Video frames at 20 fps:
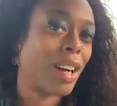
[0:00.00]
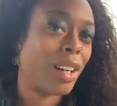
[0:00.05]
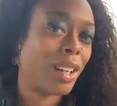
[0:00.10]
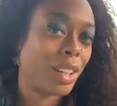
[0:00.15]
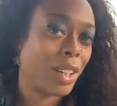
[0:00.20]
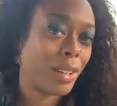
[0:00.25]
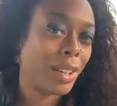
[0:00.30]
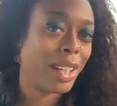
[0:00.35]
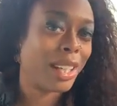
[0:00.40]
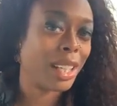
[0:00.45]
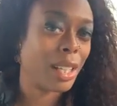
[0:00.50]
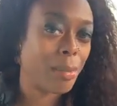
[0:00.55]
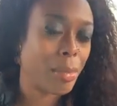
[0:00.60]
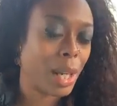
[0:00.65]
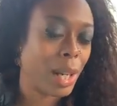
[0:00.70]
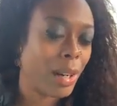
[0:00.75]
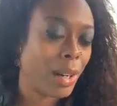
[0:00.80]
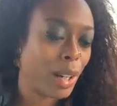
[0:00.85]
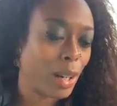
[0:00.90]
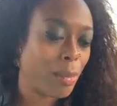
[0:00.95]
are creating
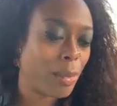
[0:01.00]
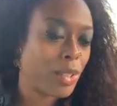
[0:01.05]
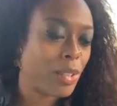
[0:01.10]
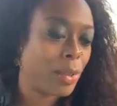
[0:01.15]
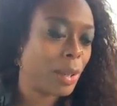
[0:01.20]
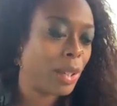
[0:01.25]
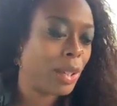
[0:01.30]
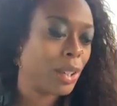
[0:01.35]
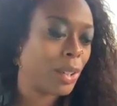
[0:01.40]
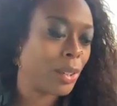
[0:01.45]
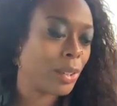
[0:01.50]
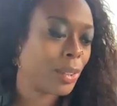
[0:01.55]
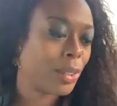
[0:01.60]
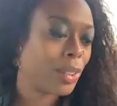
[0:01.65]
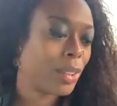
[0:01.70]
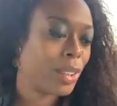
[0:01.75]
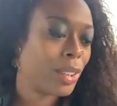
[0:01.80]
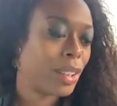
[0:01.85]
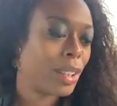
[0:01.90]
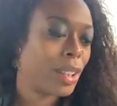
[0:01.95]
a barrier between them.
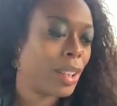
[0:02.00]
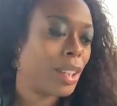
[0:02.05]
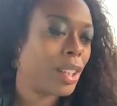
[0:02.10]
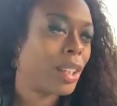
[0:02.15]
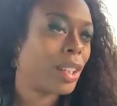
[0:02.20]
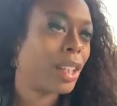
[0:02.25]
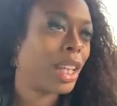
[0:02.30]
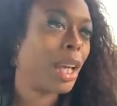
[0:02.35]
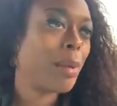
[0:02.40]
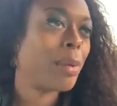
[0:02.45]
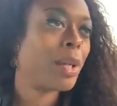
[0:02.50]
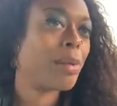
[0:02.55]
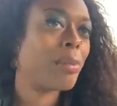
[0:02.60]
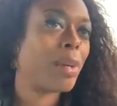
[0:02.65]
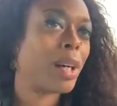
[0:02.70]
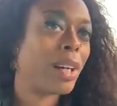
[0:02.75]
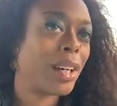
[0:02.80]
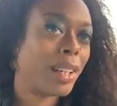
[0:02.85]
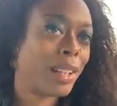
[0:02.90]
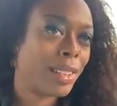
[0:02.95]
Keep
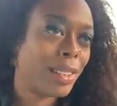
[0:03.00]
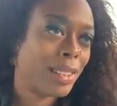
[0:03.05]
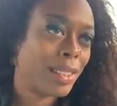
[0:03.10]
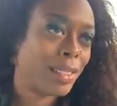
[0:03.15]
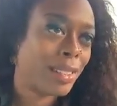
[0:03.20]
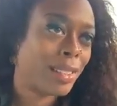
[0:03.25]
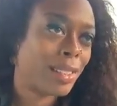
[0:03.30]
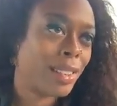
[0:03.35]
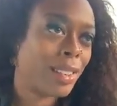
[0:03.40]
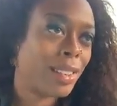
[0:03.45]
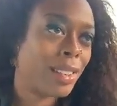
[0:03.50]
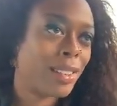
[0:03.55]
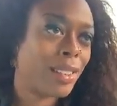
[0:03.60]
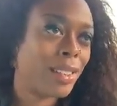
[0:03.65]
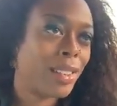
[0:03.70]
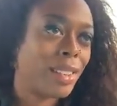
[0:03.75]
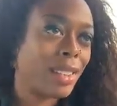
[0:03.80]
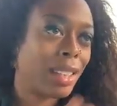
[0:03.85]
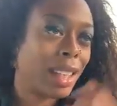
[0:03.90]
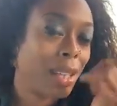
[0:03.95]
in mind,
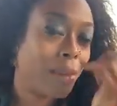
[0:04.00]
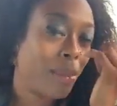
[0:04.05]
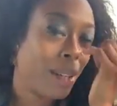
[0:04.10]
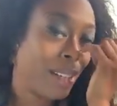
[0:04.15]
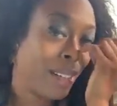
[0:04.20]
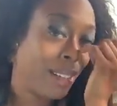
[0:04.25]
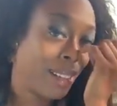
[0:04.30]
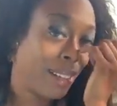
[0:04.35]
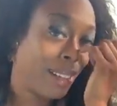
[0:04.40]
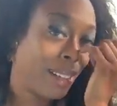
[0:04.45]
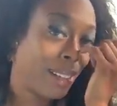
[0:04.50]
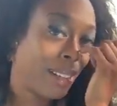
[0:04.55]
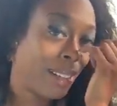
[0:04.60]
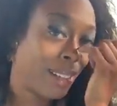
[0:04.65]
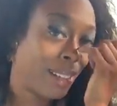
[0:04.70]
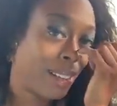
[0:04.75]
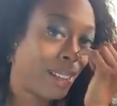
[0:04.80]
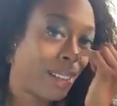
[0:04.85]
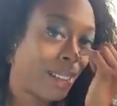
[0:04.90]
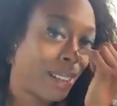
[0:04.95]
they met
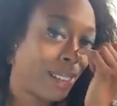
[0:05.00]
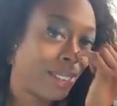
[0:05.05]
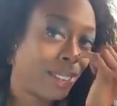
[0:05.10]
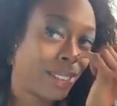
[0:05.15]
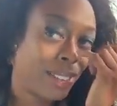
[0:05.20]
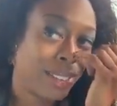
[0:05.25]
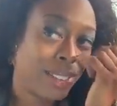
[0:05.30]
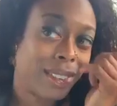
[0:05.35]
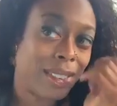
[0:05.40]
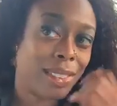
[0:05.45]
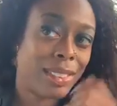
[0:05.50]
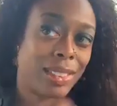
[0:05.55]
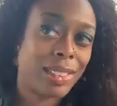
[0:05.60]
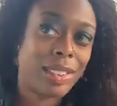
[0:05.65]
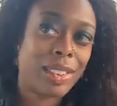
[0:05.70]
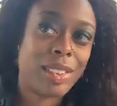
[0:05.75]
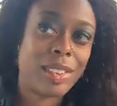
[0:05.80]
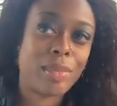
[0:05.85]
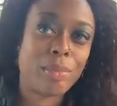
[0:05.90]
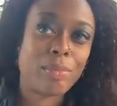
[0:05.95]
another
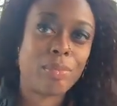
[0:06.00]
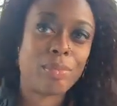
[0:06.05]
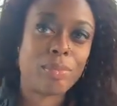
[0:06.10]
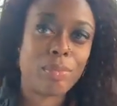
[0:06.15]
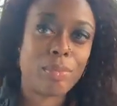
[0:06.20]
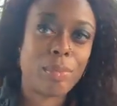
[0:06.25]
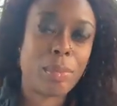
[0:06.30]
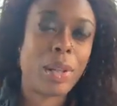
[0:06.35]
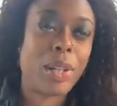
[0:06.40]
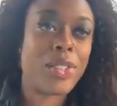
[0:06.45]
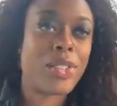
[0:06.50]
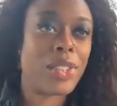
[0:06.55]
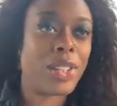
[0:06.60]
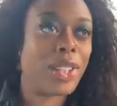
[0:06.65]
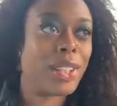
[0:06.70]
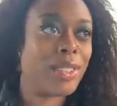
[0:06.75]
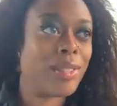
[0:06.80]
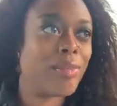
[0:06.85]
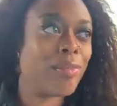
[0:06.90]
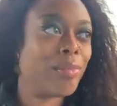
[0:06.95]

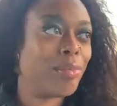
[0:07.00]
person,